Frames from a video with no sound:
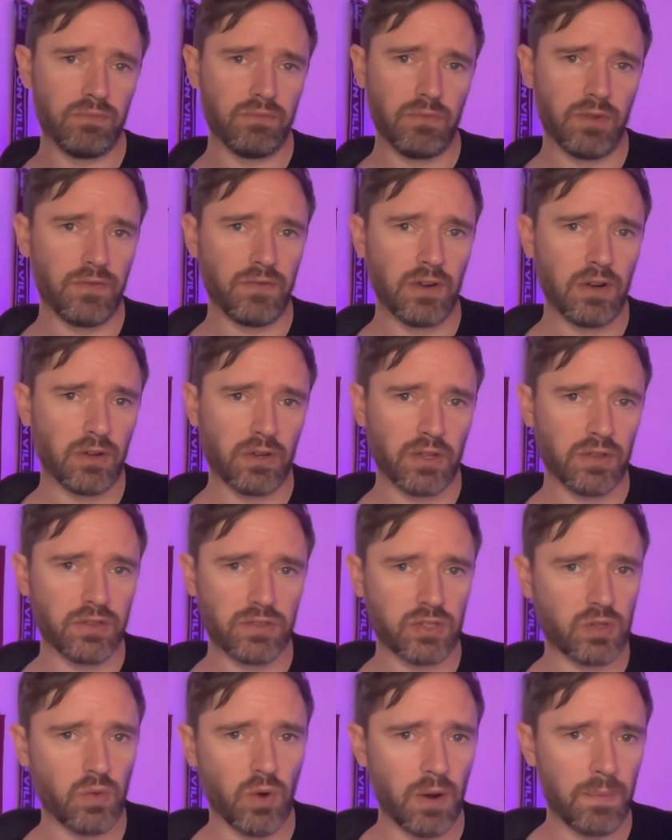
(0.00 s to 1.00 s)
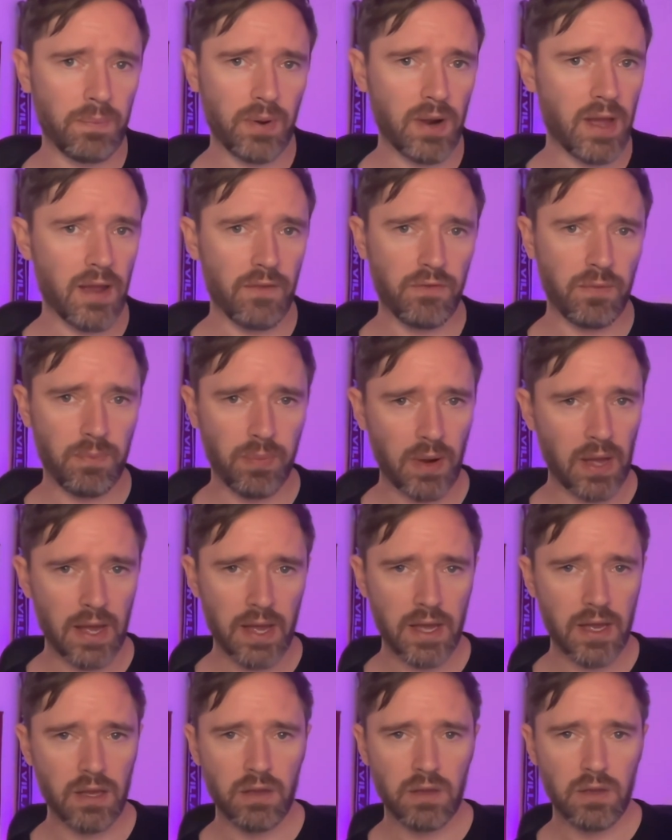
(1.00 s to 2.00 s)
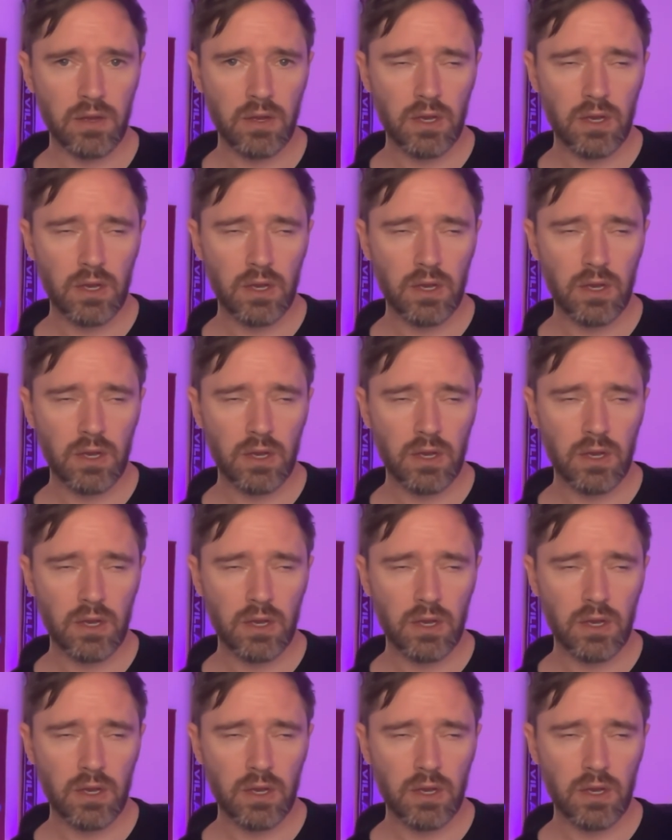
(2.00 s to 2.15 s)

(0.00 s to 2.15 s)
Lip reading: If you look at the squad player for player,